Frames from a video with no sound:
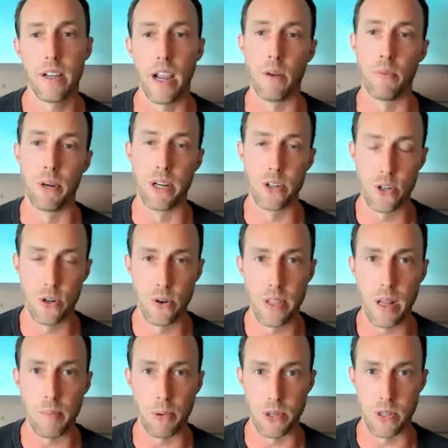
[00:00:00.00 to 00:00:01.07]
And we insure
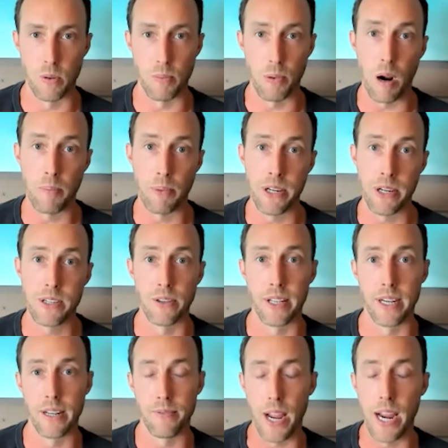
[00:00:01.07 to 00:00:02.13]
that personal property so
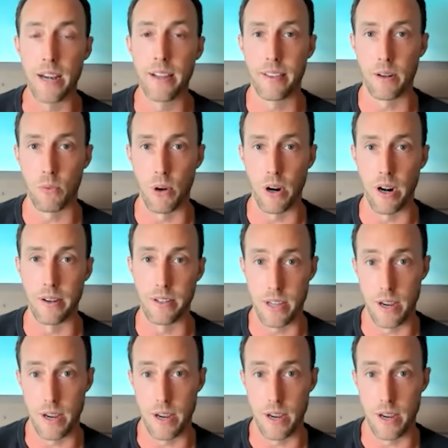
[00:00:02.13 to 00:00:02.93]
that if anything were